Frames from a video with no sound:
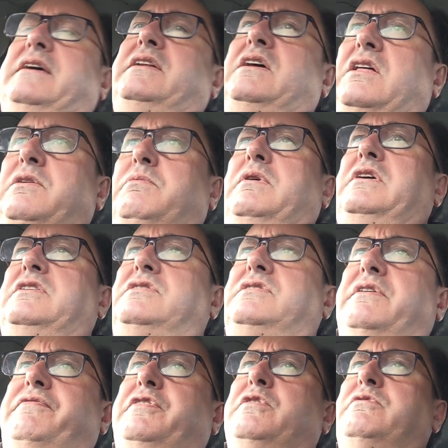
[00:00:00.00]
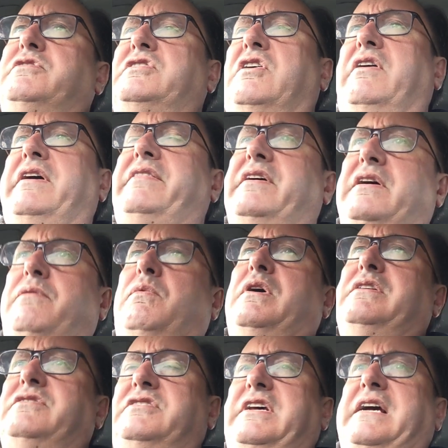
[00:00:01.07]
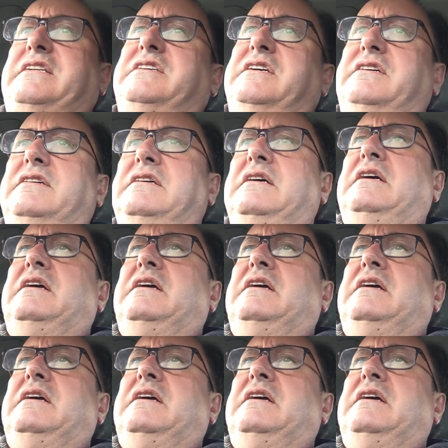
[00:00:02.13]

In other words, if you decide that one sector